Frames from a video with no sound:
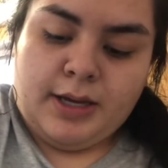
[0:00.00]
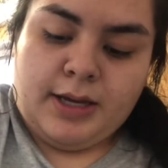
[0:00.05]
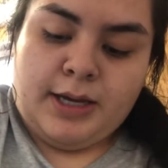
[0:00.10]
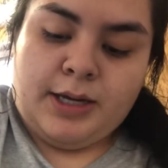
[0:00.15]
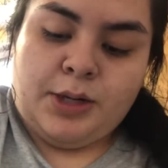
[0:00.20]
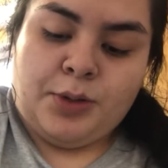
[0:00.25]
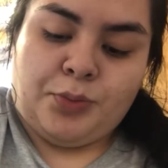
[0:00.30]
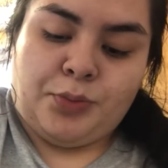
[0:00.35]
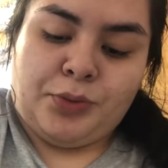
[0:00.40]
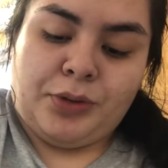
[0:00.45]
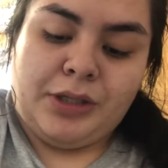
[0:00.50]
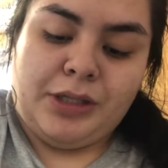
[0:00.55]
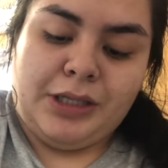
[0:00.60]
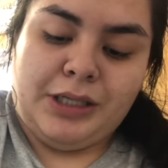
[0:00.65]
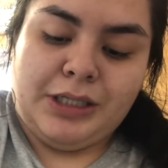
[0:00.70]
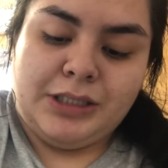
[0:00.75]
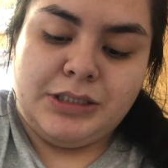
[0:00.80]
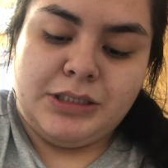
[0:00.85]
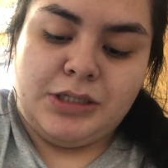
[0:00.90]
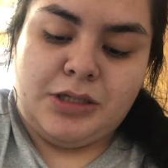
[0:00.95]
And it
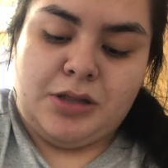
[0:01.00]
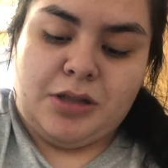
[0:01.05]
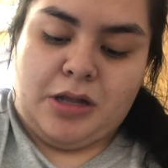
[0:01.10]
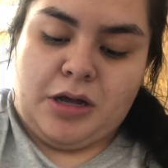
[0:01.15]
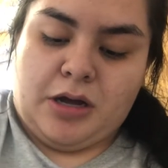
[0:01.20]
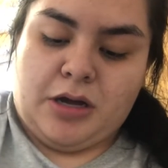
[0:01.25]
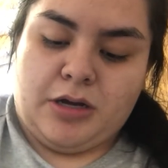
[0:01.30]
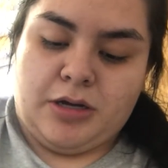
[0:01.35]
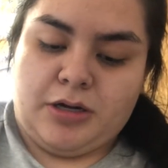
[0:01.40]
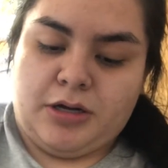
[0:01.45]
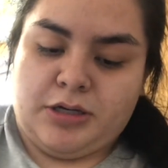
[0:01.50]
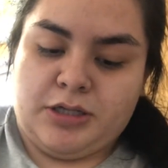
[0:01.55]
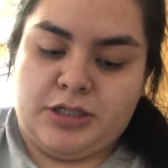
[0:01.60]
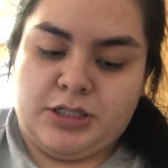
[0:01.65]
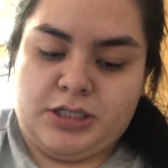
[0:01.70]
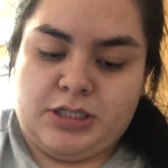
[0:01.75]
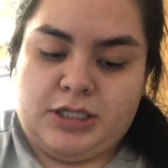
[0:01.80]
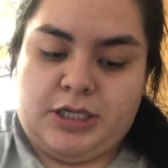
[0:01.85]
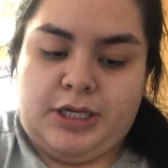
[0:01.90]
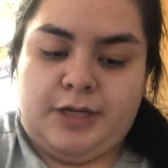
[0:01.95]
really isn't a lot,
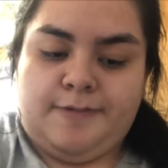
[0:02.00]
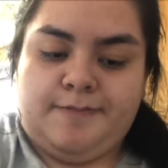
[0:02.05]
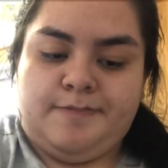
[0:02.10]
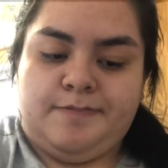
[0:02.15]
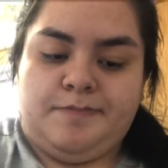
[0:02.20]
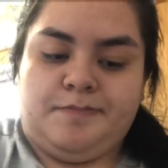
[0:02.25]
honestly.